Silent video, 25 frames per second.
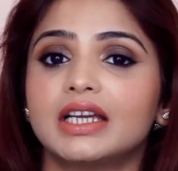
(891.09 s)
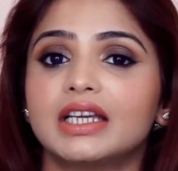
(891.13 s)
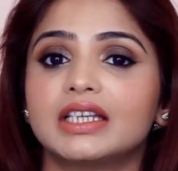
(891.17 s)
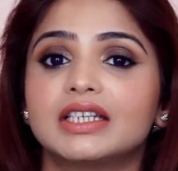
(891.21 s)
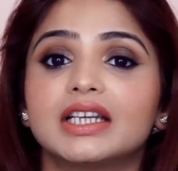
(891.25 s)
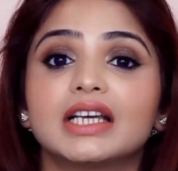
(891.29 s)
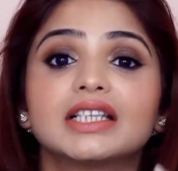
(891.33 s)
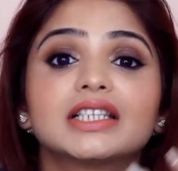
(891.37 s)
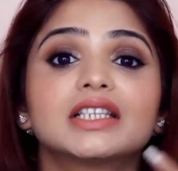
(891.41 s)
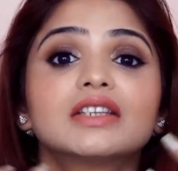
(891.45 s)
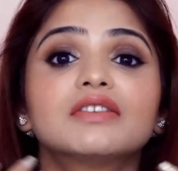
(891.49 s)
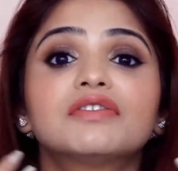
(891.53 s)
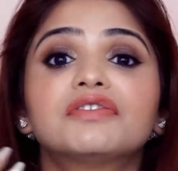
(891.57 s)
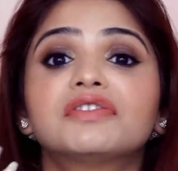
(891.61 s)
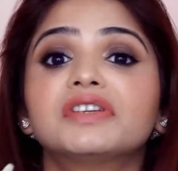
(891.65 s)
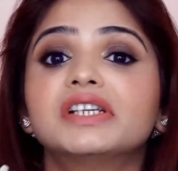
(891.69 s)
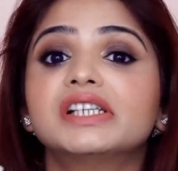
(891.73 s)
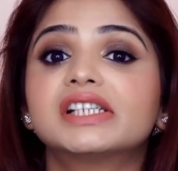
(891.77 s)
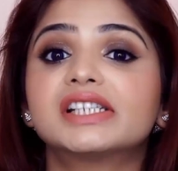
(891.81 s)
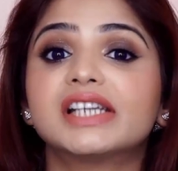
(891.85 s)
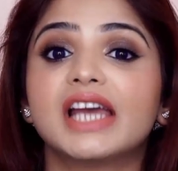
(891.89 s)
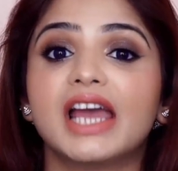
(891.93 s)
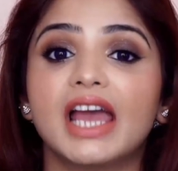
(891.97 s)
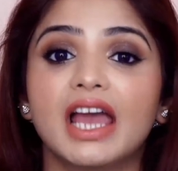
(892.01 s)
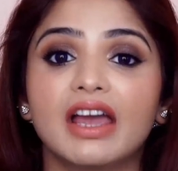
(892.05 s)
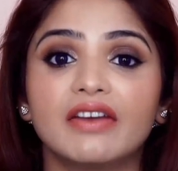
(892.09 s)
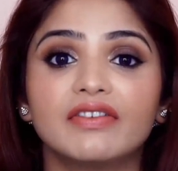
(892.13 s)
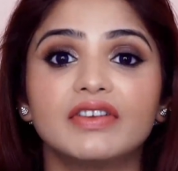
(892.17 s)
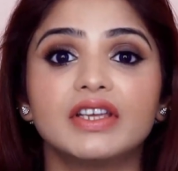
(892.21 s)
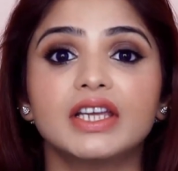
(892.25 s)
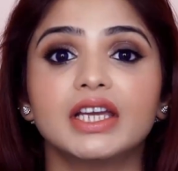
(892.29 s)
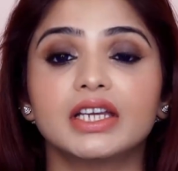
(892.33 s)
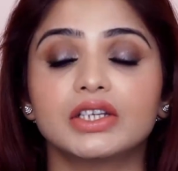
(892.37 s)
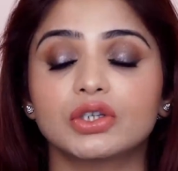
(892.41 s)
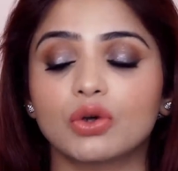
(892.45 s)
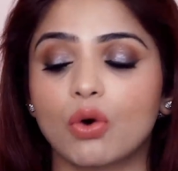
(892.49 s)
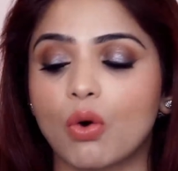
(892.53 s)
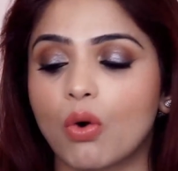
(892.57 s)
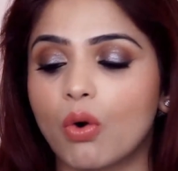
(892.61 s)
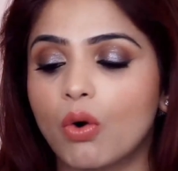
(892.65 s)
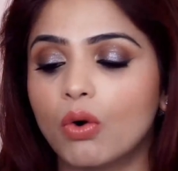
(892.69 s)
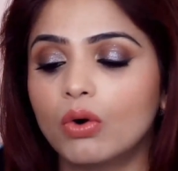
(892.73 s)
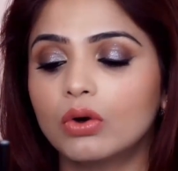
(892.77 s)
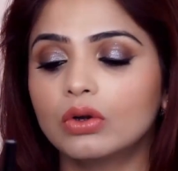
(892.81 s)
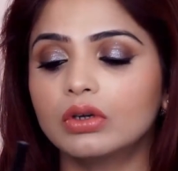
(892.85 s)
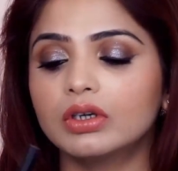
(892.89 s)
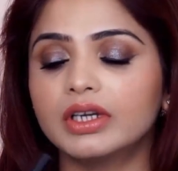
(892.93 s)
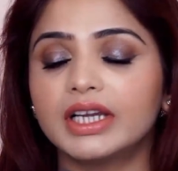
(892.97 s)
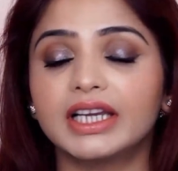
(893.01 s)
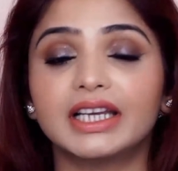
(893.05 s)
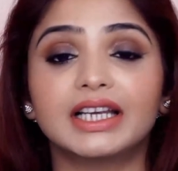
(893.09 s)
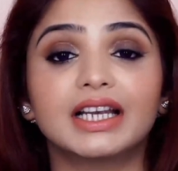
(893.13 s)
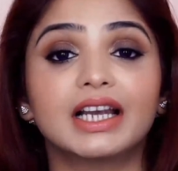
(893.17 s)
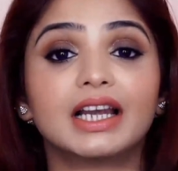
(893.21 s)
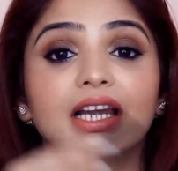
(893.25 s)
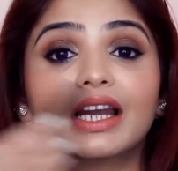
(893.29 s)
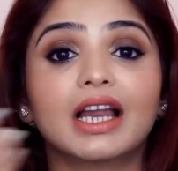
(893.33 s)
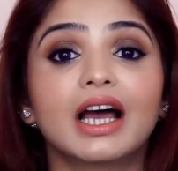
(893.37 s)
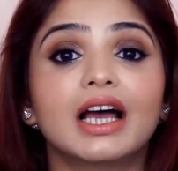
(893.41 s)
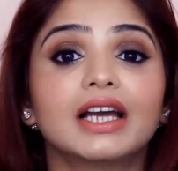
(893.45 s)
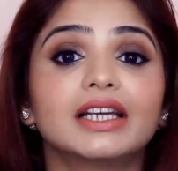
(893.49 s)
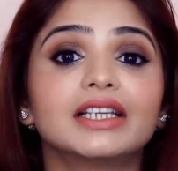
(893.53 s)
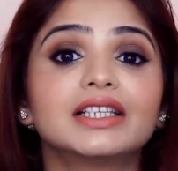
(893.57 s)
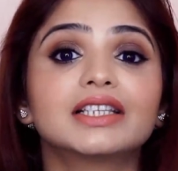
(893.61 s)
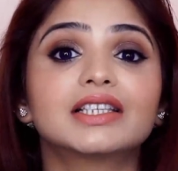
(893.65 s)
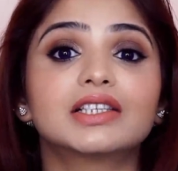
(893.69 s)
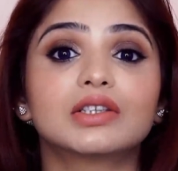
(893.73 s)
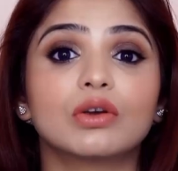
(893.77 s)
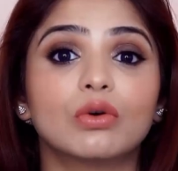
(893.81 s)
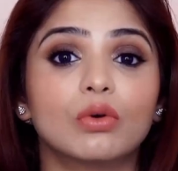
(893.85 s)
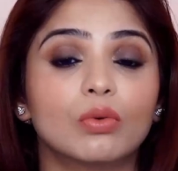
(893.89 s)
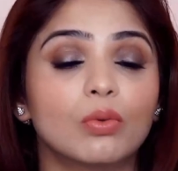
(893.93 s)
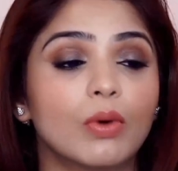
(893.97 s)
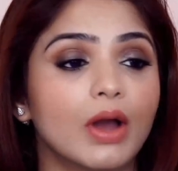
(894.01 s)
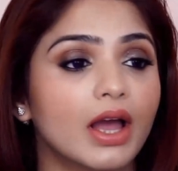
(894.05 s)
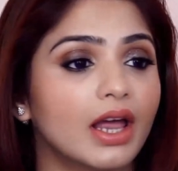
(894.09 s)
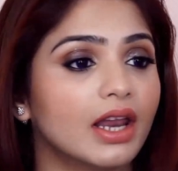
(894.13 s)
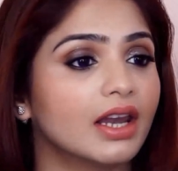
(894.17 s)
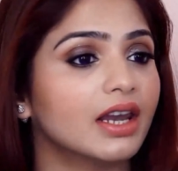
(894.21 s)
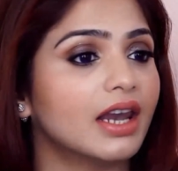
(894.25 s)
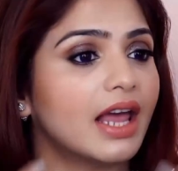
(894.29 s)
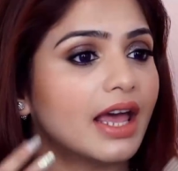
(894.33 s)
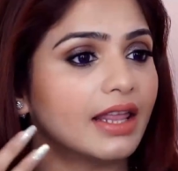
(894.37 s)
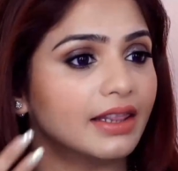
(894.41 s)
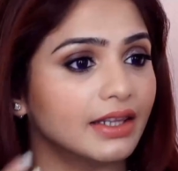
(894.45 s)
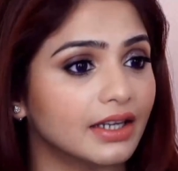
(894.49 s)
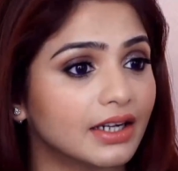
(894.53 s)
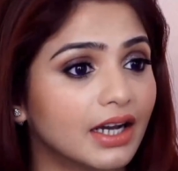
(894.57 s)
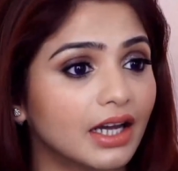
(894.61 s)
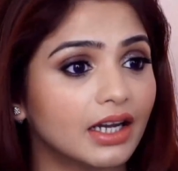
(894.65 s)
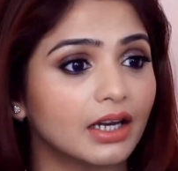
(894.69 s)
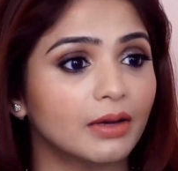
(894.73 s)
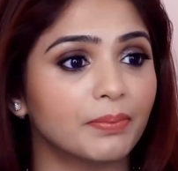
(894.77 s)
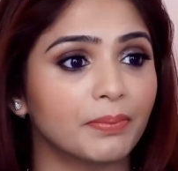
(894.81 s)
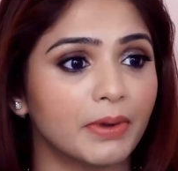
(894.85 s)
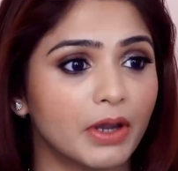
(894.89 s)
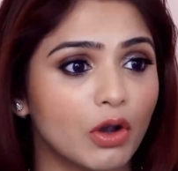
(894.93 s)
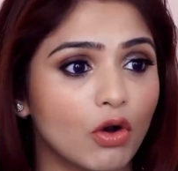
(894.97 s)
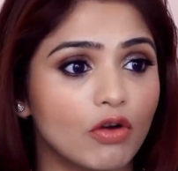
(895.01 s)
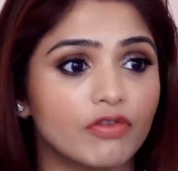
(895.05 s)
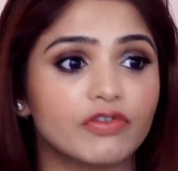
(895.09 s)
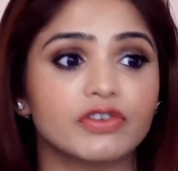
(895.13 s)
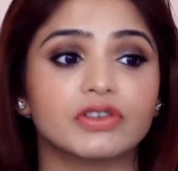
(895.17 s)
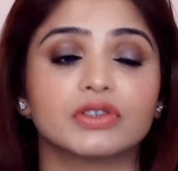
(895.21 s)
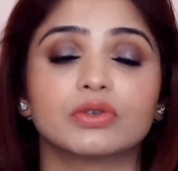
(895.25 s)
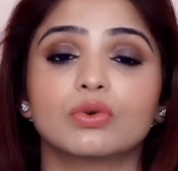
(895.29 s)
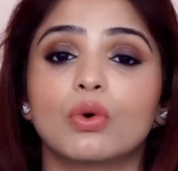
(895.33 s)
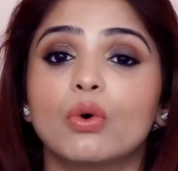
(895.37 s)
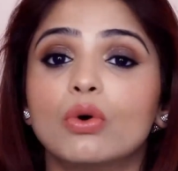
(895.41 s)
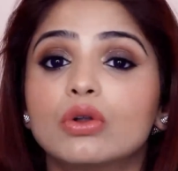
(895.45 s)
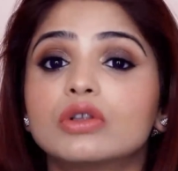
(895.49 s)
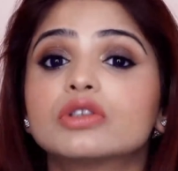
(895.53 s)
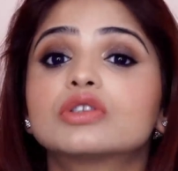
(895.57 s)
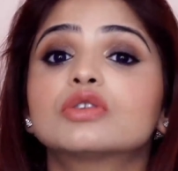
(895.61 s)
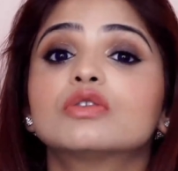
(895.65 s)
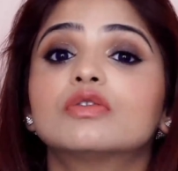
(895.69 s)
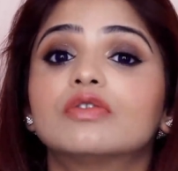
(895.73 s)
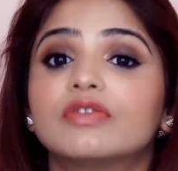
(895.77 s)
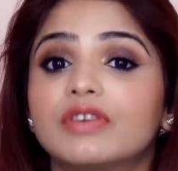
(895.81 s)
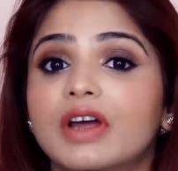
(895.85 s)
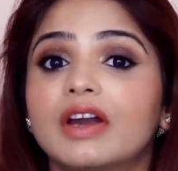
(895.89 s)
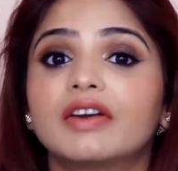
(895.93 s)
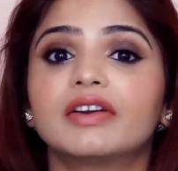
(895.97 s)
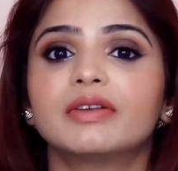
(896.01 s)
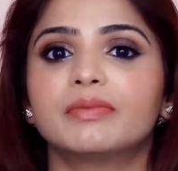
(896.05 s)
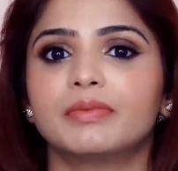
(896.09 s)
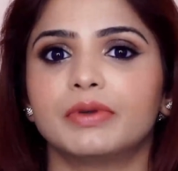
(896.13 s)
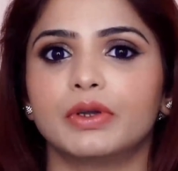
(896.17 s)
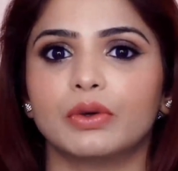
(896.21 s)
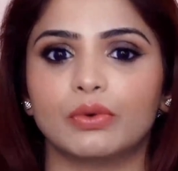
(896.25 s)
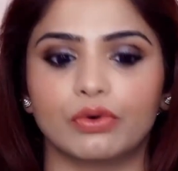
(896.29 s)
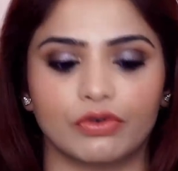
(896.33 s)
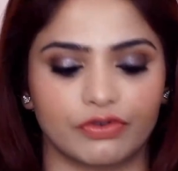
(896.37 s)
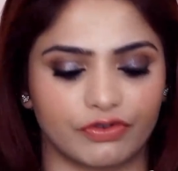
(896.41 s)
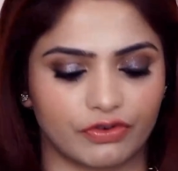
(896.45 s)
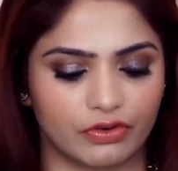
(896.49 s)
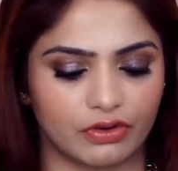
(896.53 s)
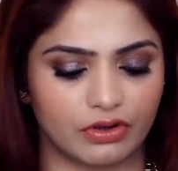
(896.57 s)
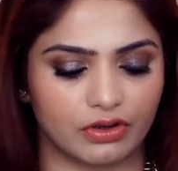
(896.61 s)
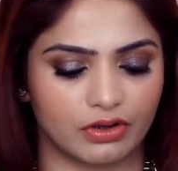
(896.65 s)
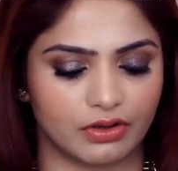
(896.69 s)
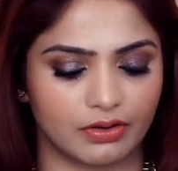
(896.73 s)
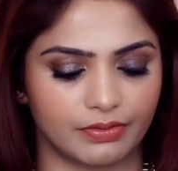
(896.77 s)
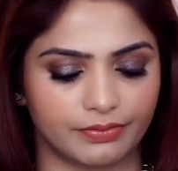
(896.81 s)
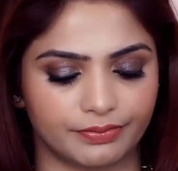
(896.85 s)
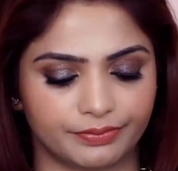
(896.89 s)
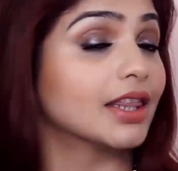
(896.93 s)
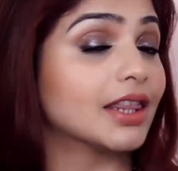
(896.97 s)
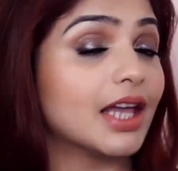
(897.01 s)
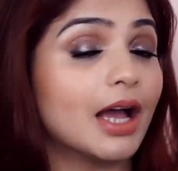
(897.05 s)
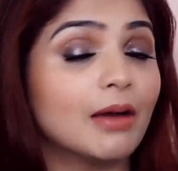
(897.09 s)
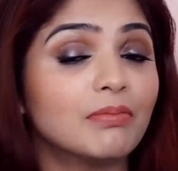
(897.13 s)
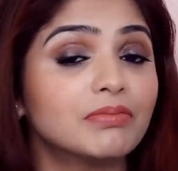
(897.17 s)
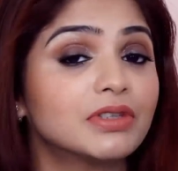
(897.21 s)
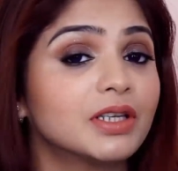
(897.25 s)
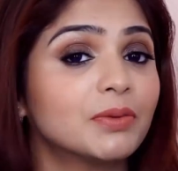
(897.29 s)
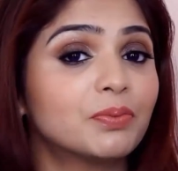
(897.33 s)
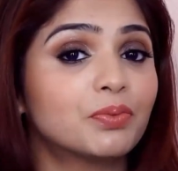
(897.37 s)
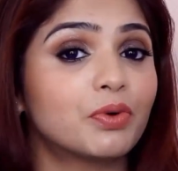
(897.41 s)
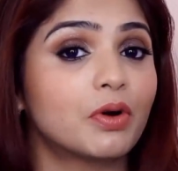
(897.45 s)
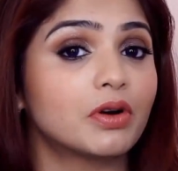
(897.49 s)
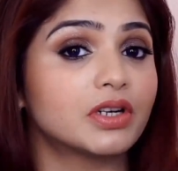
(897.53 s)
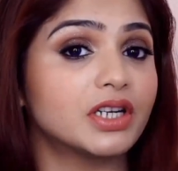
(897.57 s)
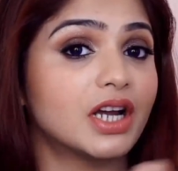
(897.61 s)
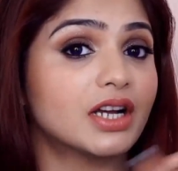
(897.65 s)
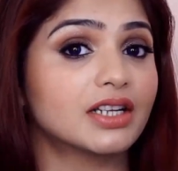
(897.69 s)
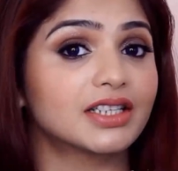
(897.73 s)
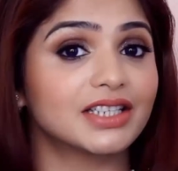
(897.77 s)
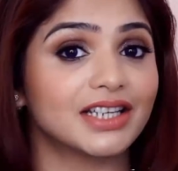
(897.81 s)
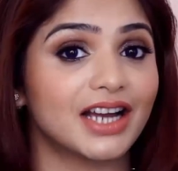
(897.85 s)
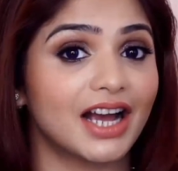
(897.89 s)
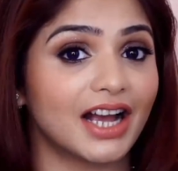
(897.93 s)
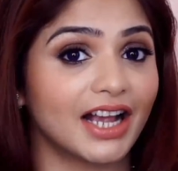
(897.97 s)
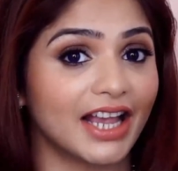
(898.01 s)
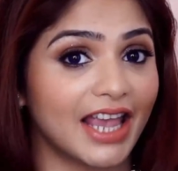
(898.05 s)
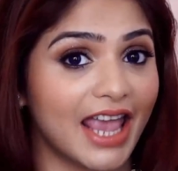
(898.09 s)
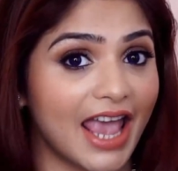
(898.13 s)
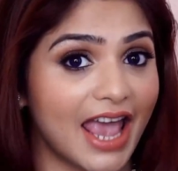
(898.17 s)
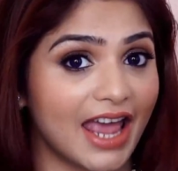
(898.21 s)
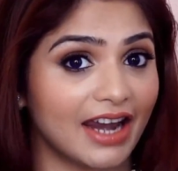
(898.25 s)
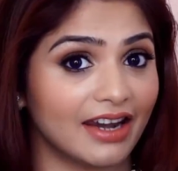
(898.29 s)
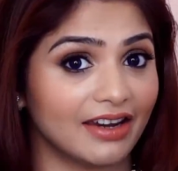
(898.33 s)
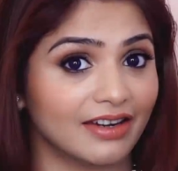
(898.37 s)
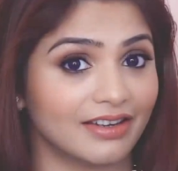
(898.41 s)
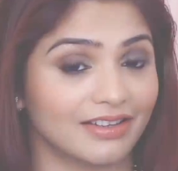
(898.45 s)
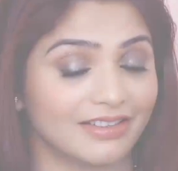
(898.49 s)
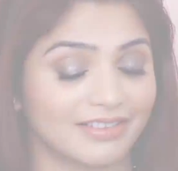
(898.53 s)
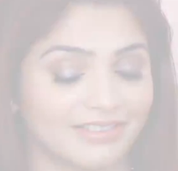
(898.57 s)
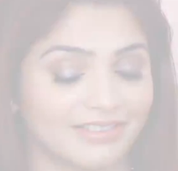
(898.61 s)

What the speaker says: It doesn't feel heavy at all. It glides so well, and the color payoff is also very beautiful. A thumbs up product again.